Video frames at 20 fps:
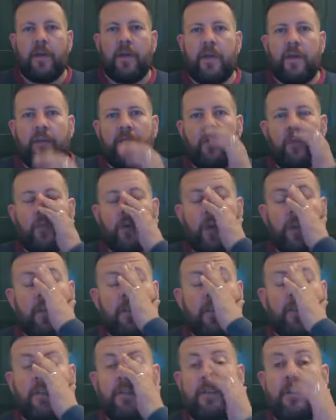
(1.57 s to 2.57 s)
Hi everybody,
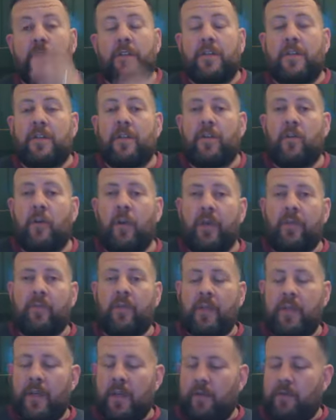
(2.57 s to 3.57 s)
this is just a quick
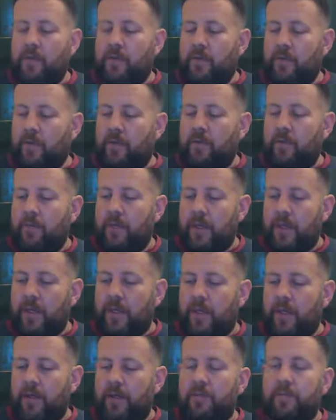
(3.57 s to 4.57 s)
video
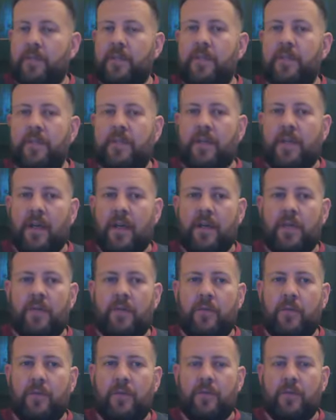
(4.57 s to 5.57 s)
to
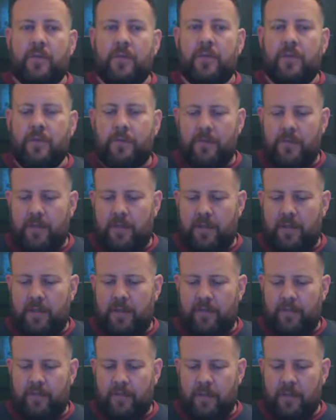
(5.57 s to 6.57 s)
discuss or
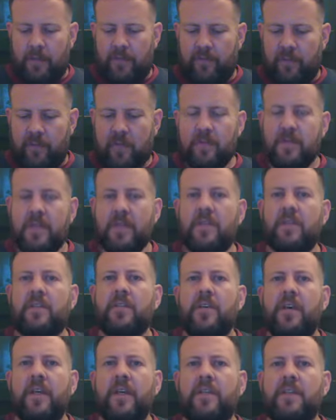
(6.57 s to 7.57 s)
to give you some
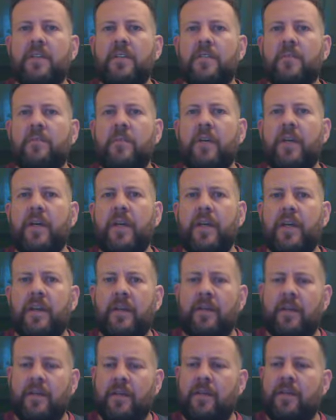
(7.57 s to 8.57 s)
insight into my
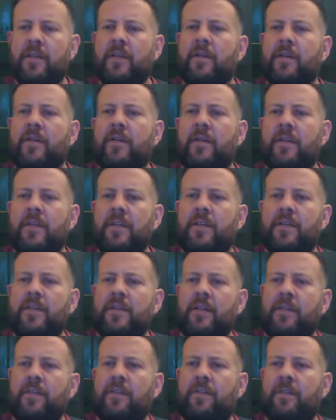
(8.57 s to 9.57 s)

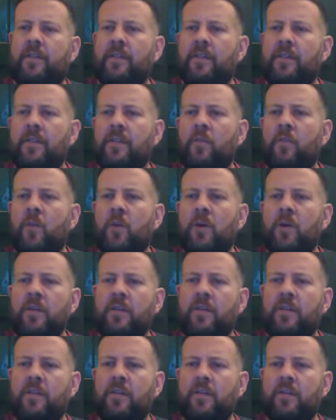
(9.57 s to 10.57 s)
iStick 30
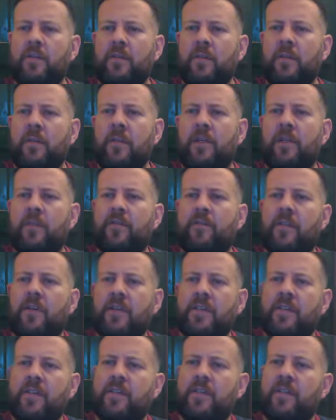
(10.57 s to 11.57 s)
watt Eleaf
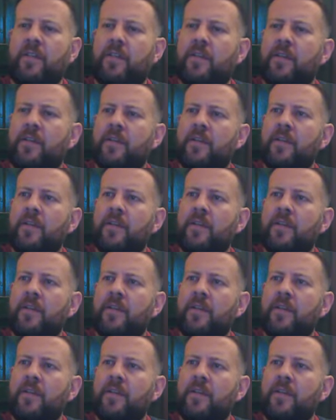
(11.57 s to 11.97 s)
iStick